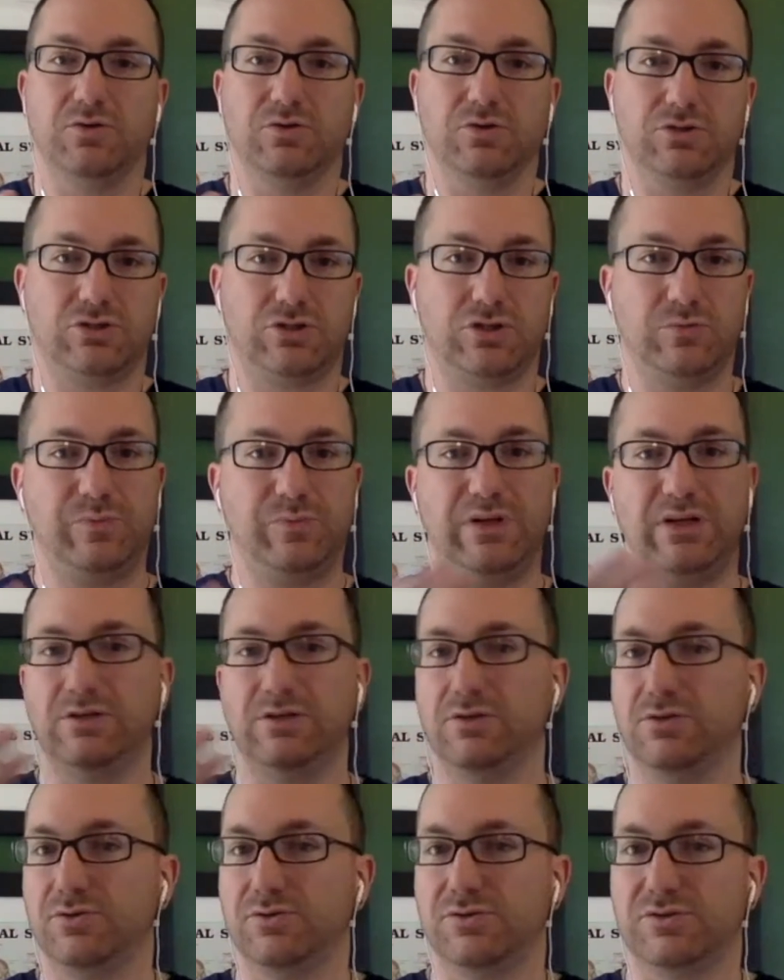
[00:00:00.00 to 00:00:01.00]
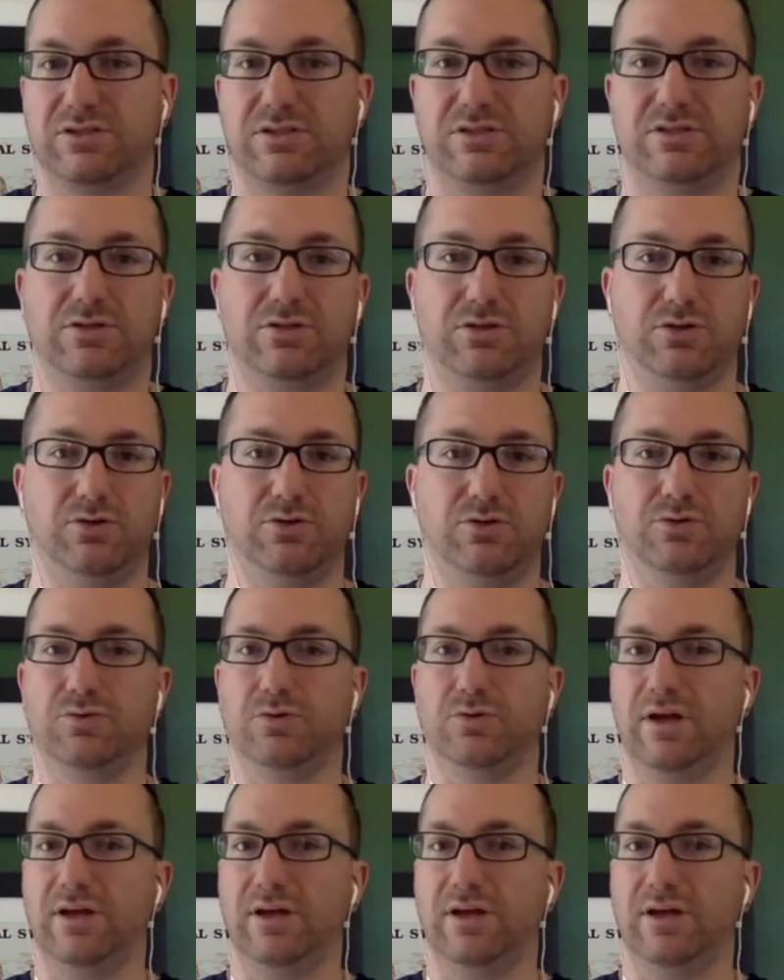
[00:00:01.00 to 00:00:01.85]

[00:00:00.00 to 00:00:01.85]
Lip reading: should be used to